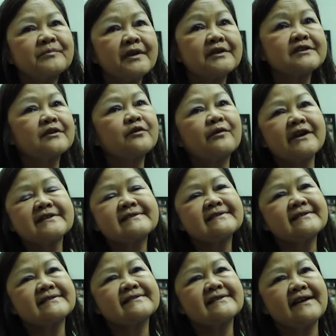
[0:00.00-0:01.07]
It's great
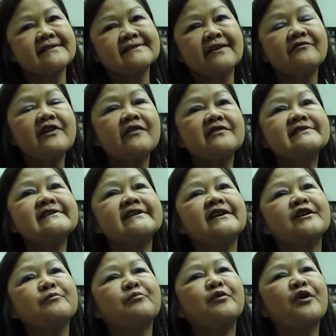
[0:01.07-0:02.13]
success. I've never seen
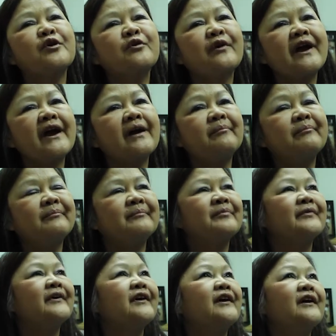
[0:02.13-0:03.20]
any program
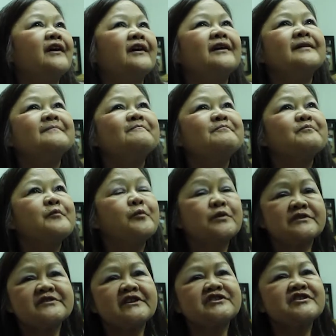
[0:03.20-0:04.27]

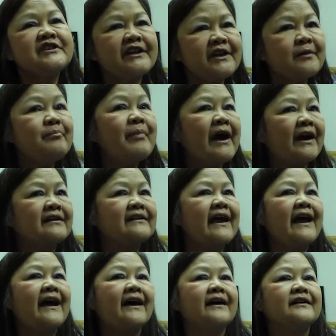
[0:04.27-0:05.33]
with such an impact
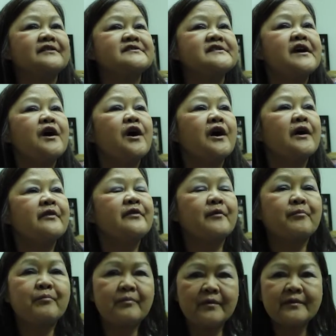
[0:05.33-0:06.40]
as the
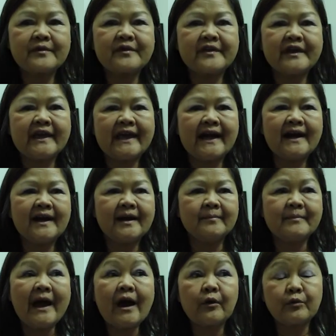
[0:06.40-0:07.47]
the
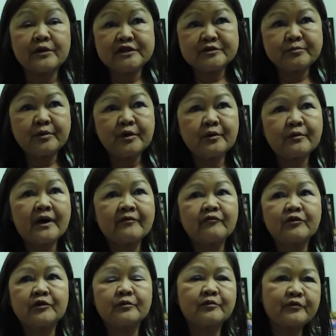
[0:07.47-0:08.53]
um, outreach program
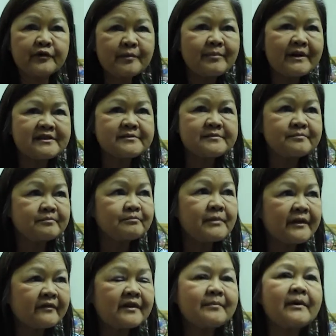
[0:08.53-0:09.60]
for free bus
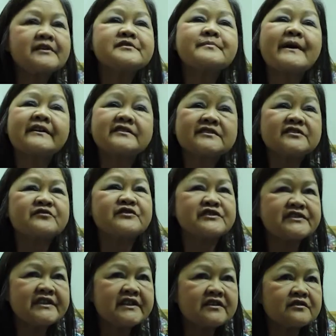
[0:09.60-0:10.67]
monthly bus passes for
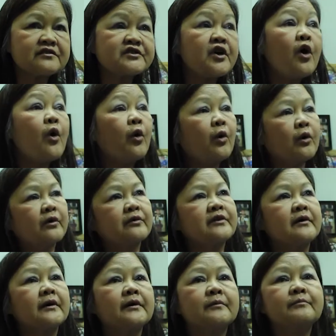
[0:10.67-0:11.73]
seniors or
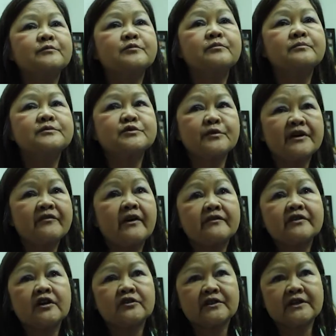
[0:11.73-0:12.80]
the
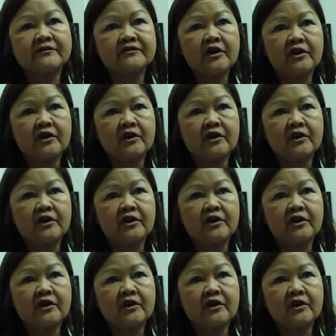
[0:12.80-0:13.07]
$25 gift